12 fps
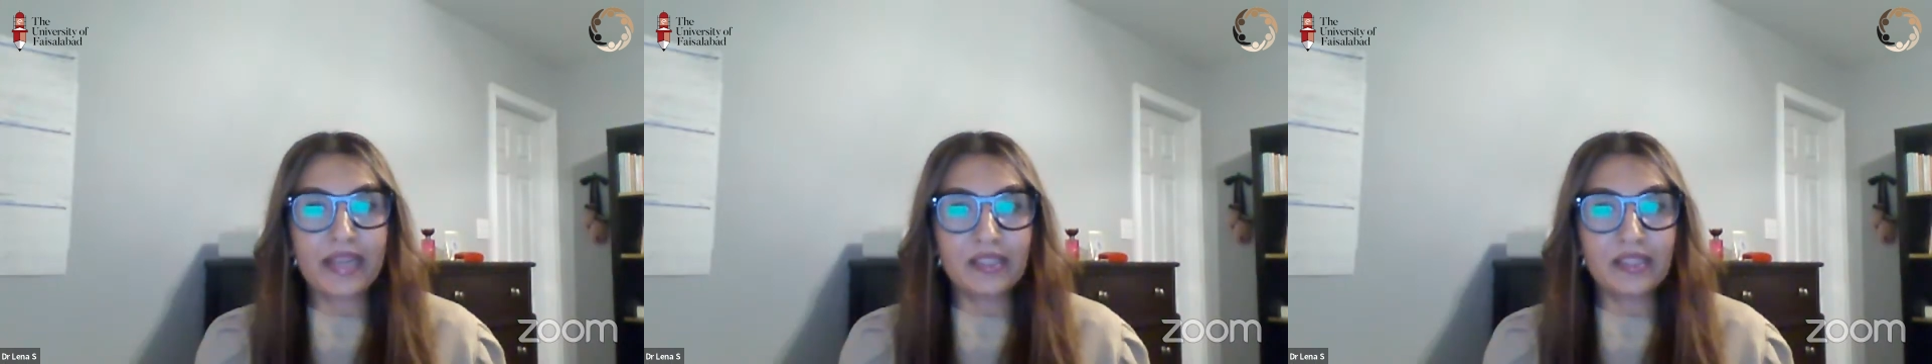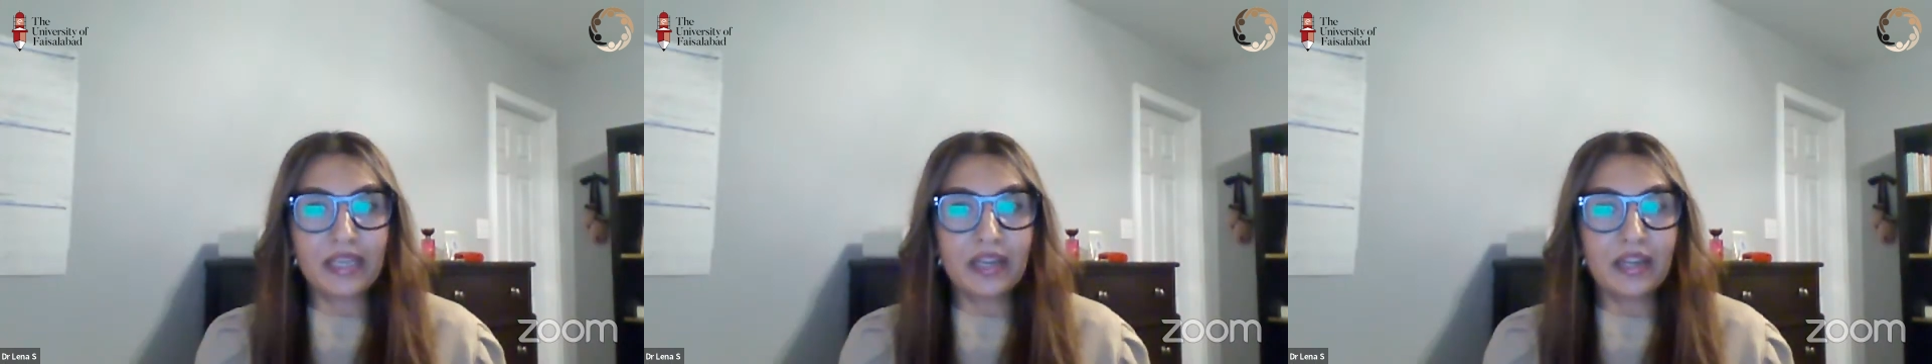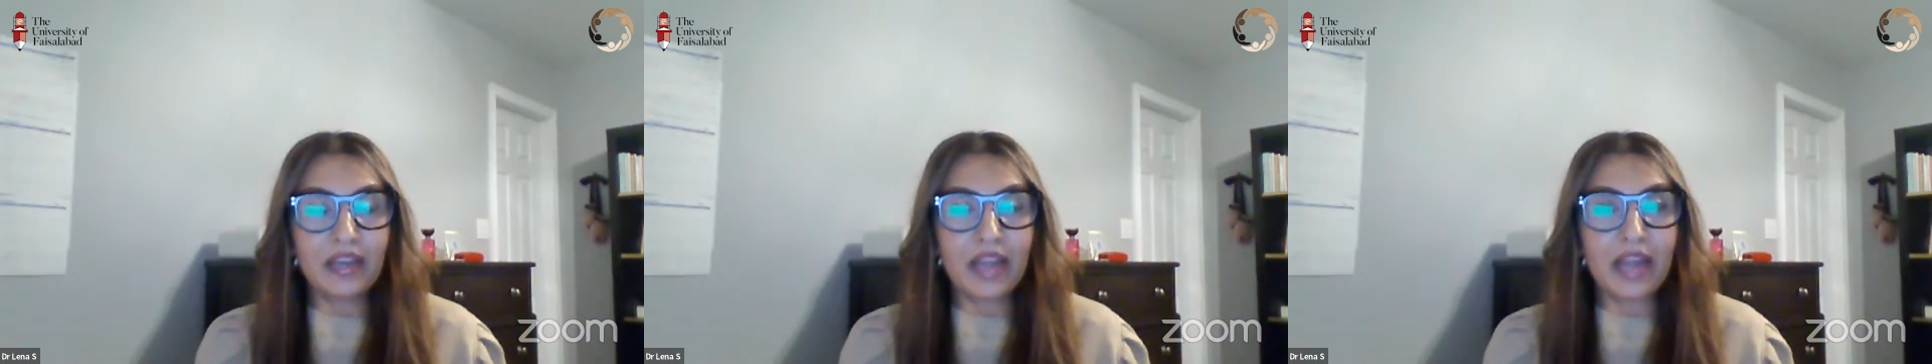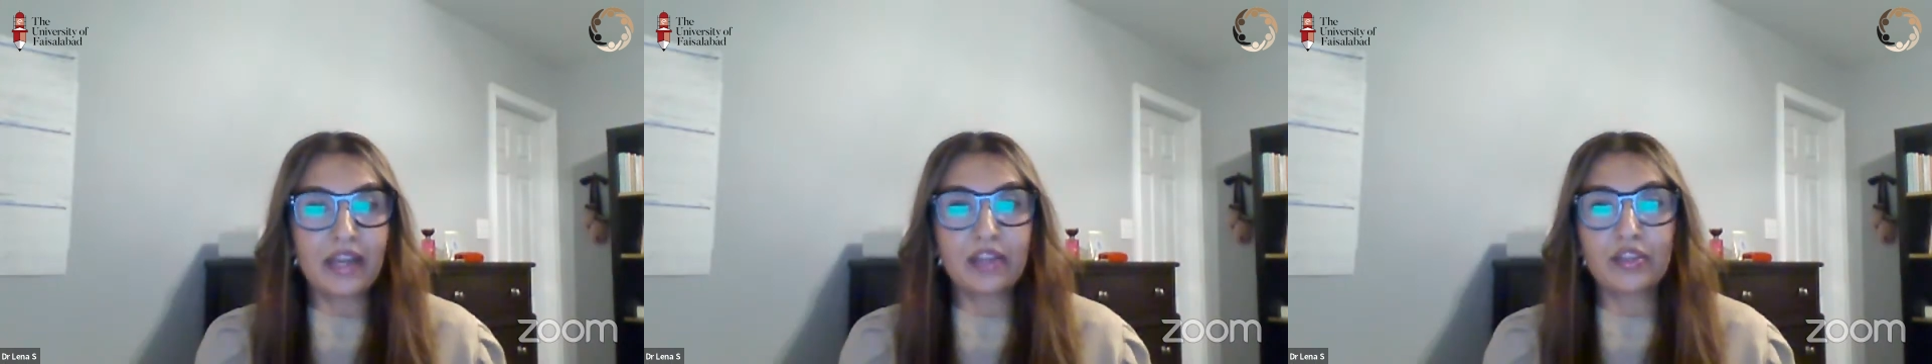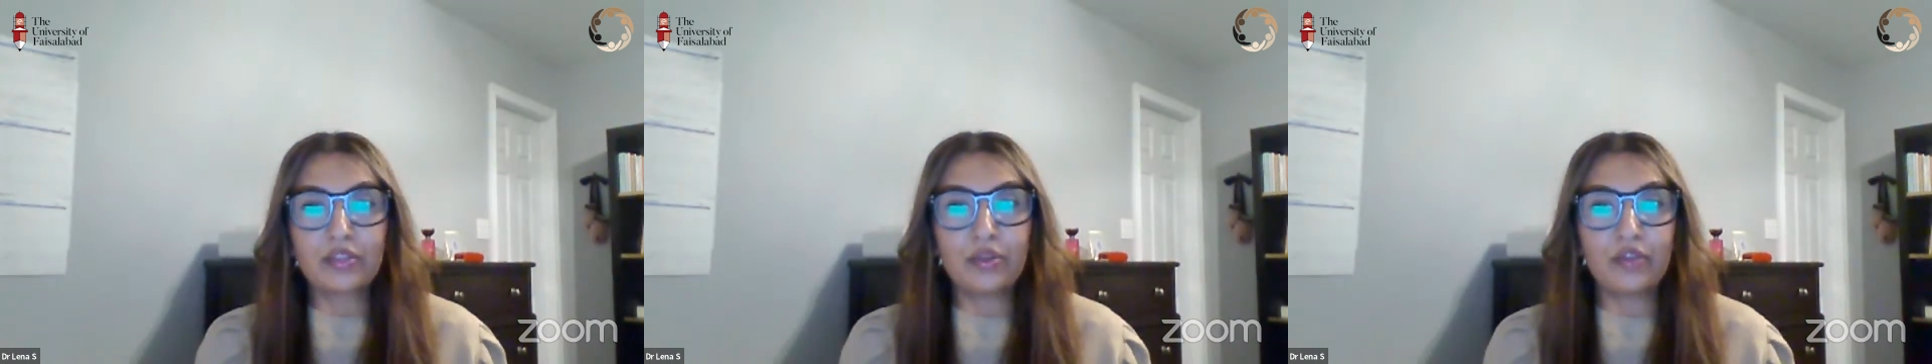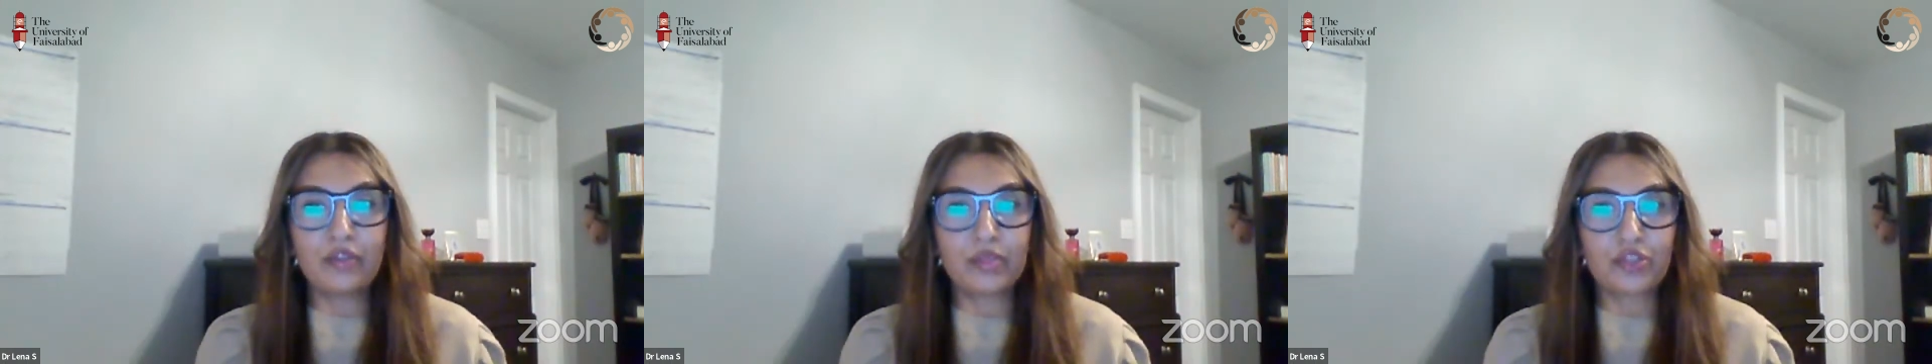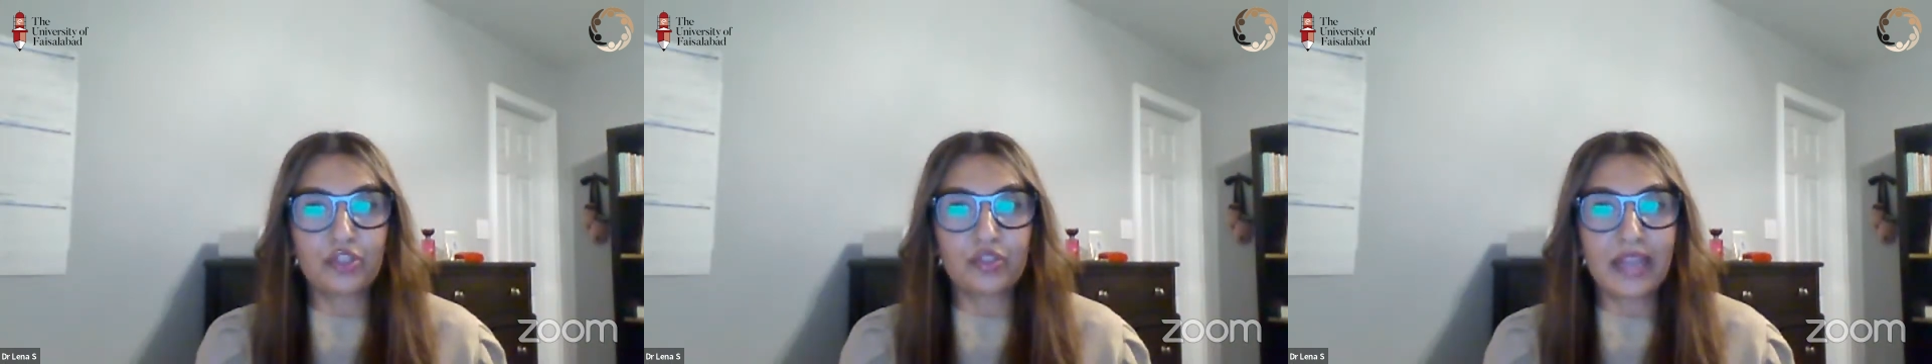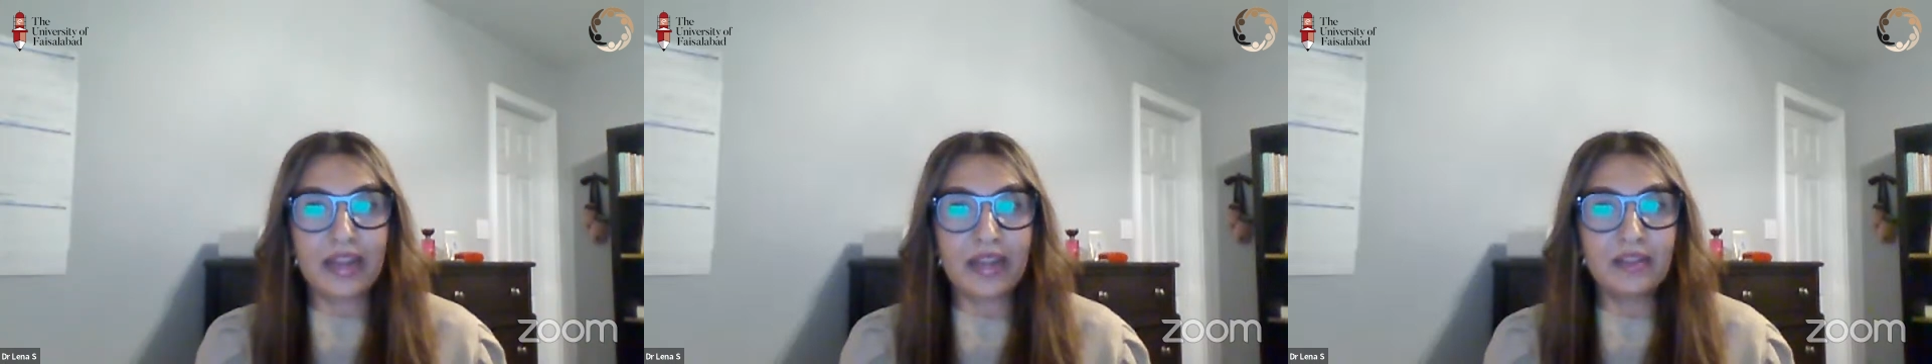isolated and excluded from
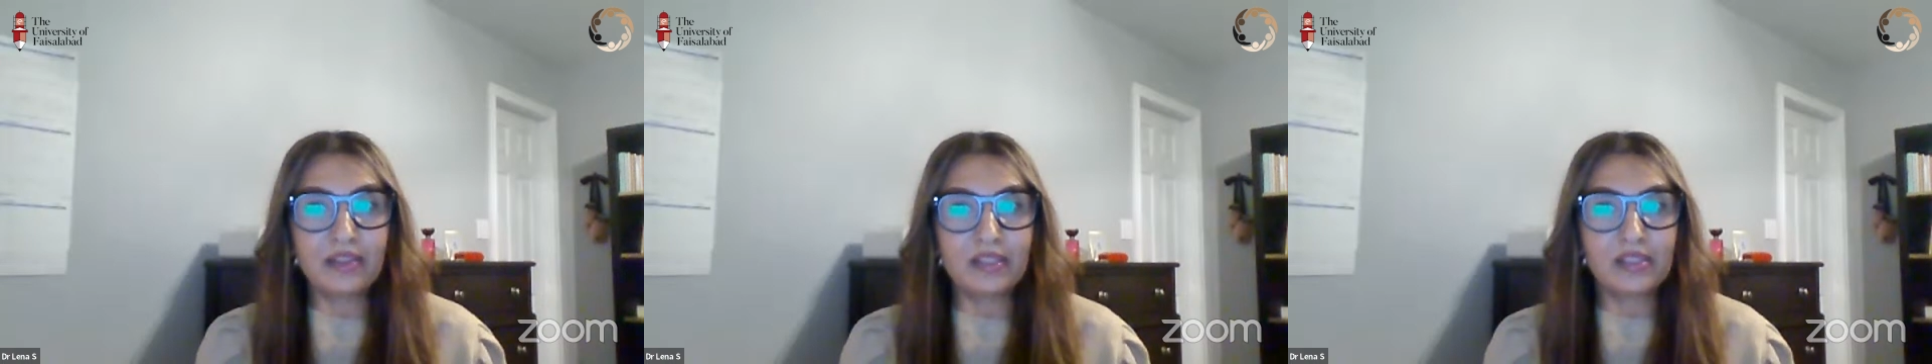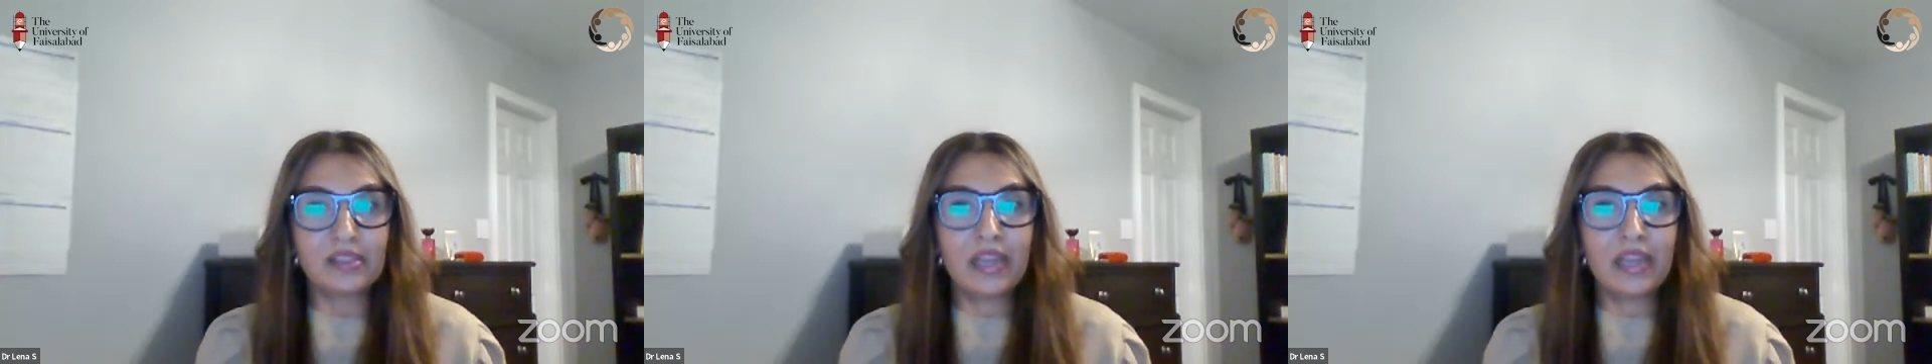social settings.